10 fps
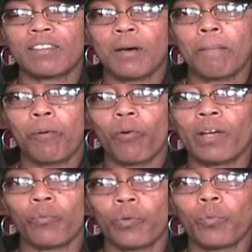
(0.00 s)
some
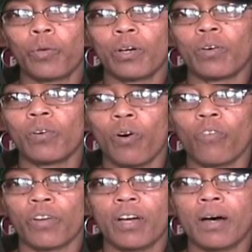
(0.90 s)
point we will
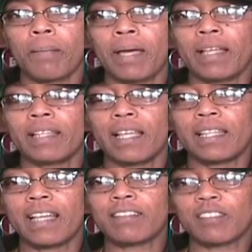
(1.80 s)
overcome.
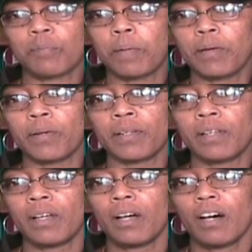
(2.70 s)
And that's the
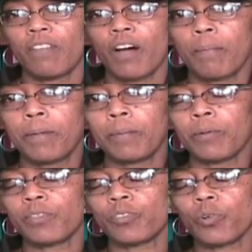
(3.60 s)
spirit of our people
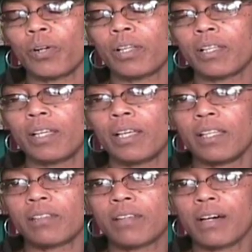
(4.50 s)
historically in
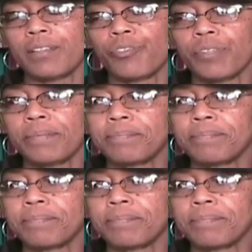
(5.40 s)
this country.